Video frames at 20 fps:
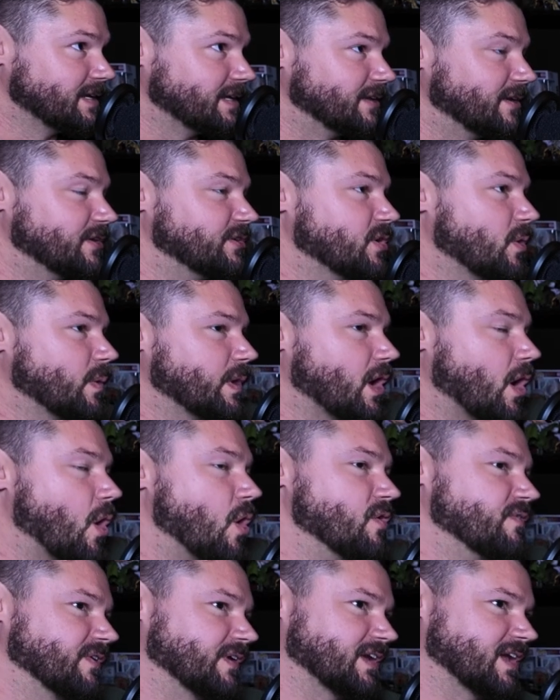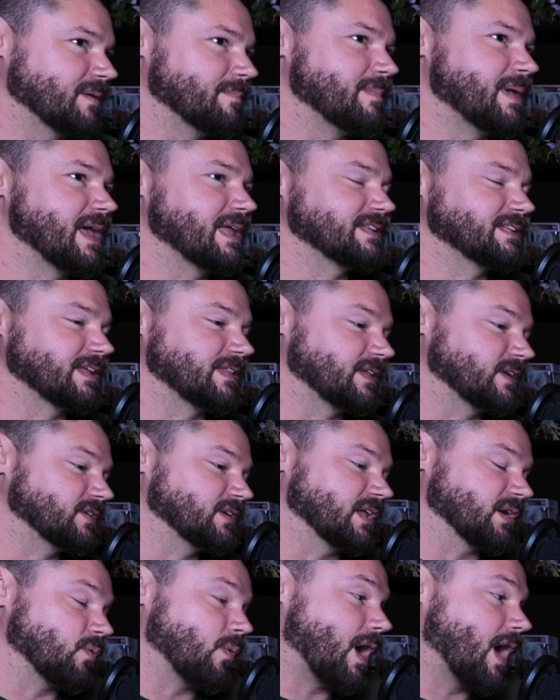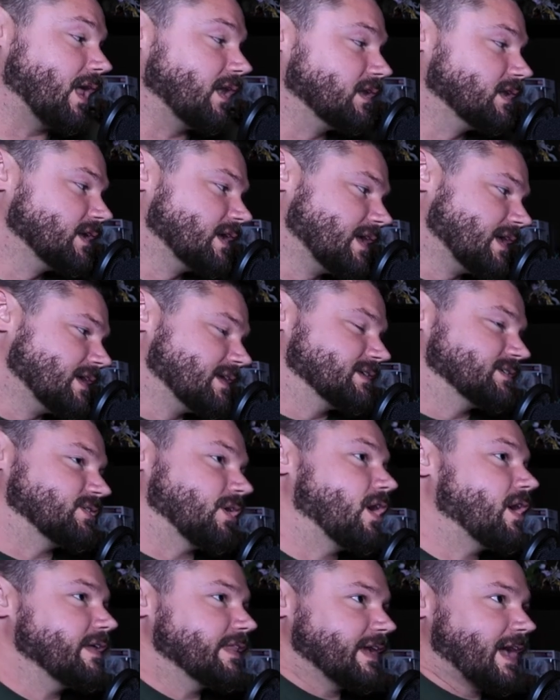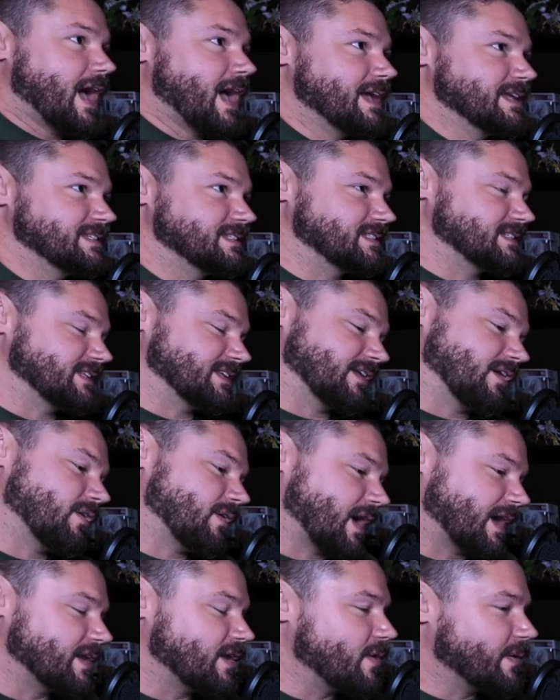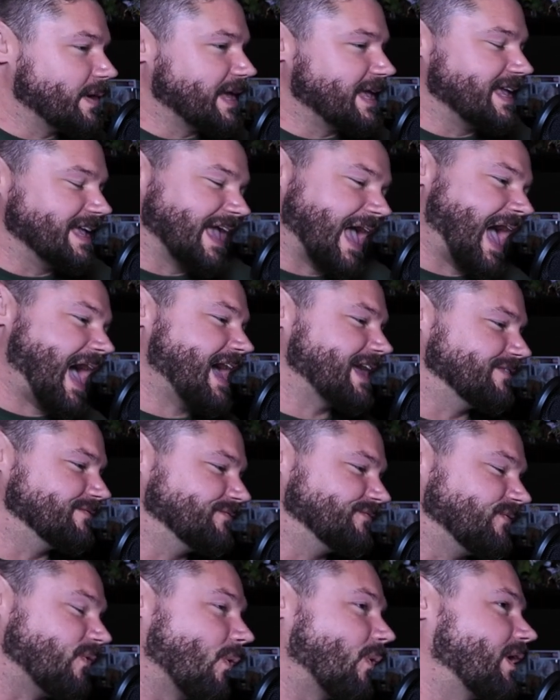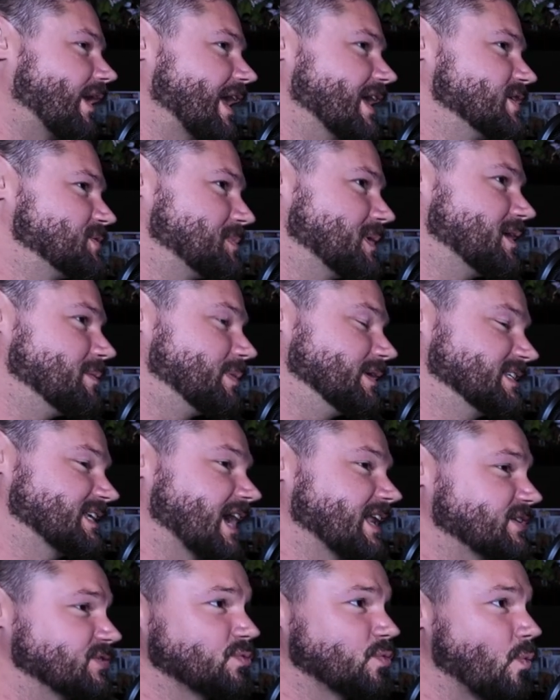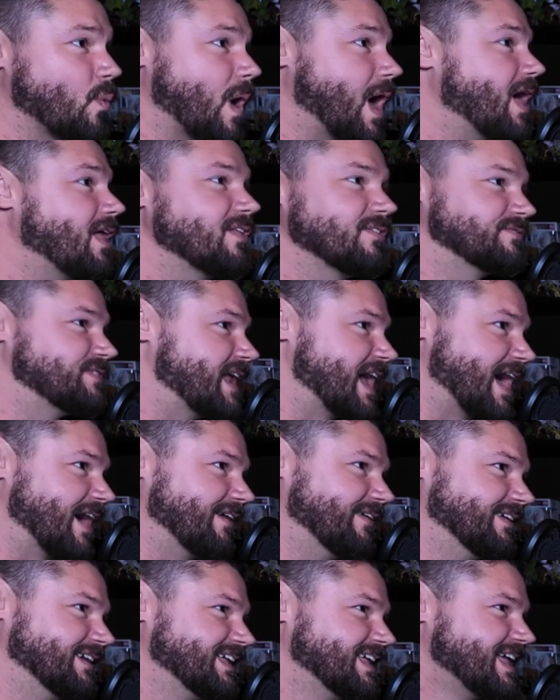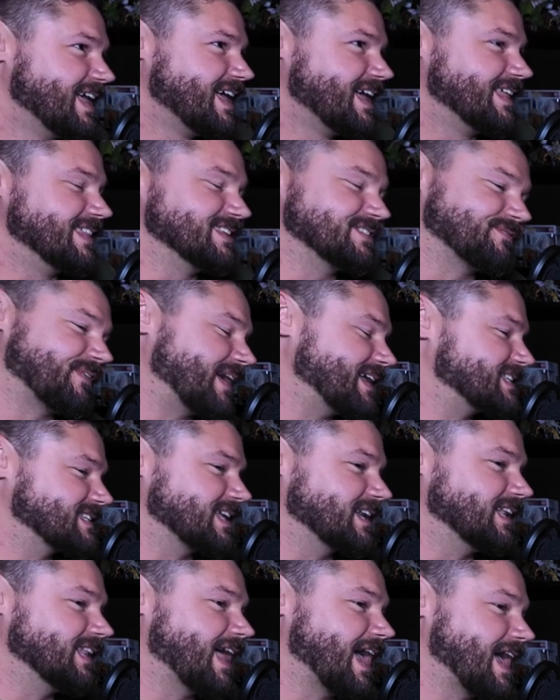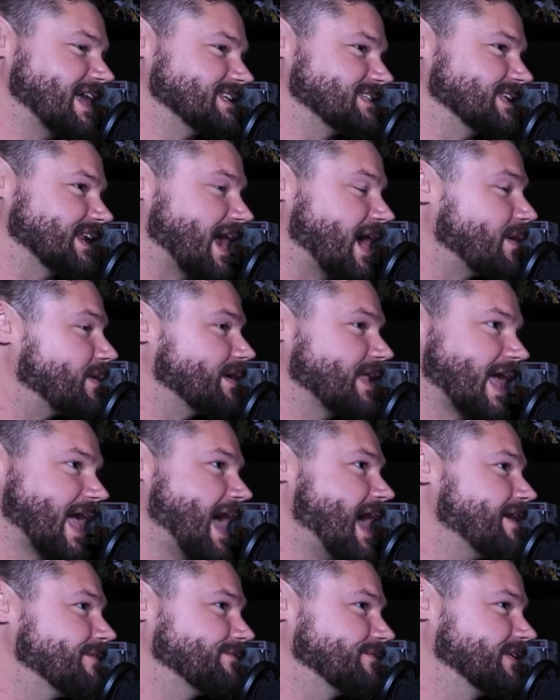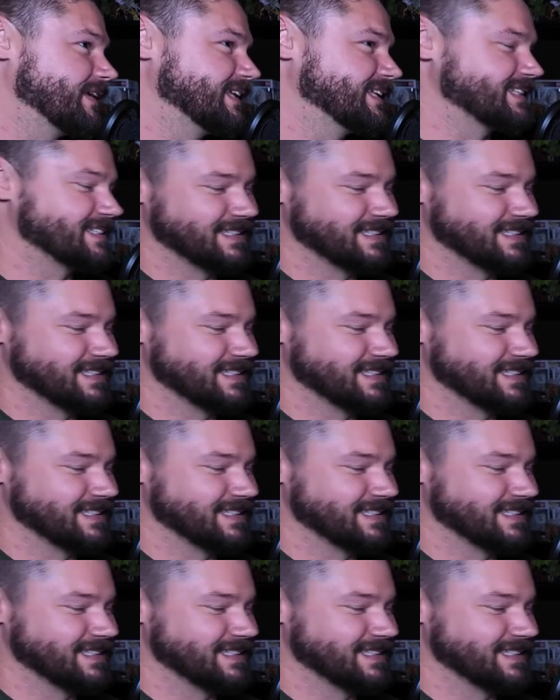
You don't want to overcommit. And then you're like, well, sorry, the guy's, I know he had 4 HP, but he's got 12 now. Yeah. This fight's going to last an hour and a half.